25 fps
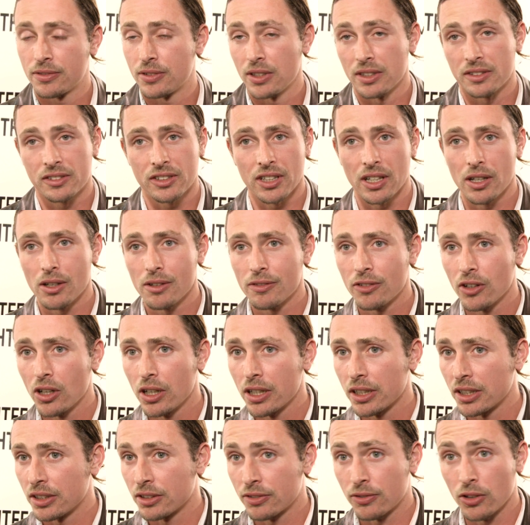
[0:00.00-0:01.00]
It's
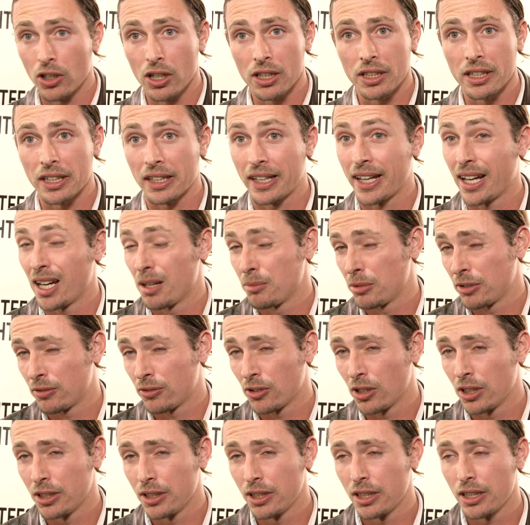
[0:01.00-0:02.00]
terrifying, it's frightening, can be
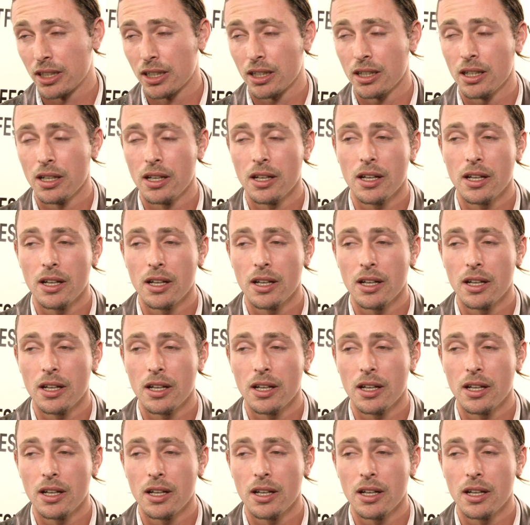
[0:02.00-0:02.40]
frightening,